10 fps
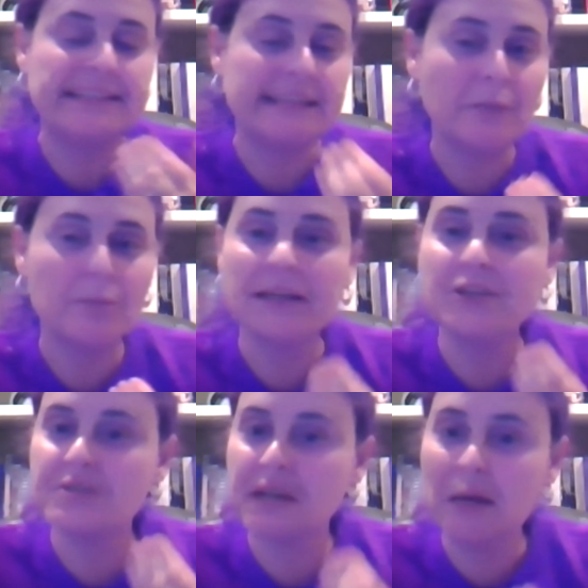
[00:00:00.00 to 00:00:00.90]
deeply
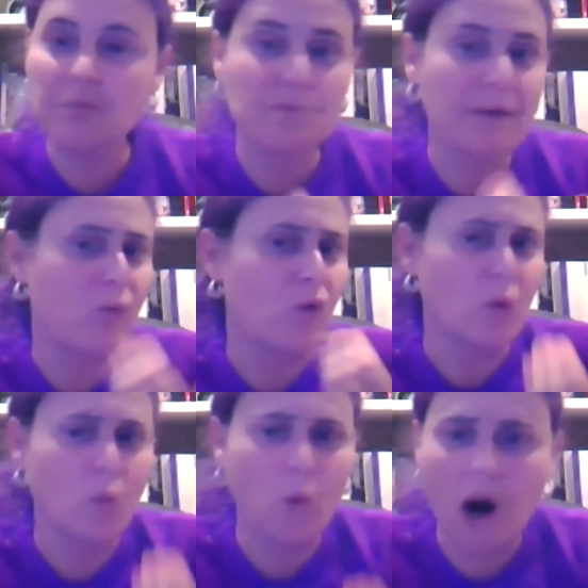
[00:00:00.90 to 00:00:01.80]
shaped by
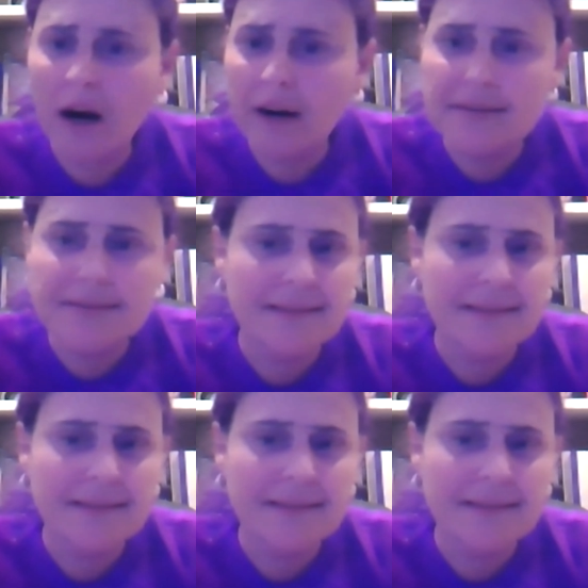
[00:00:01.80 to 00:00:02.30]
world wars,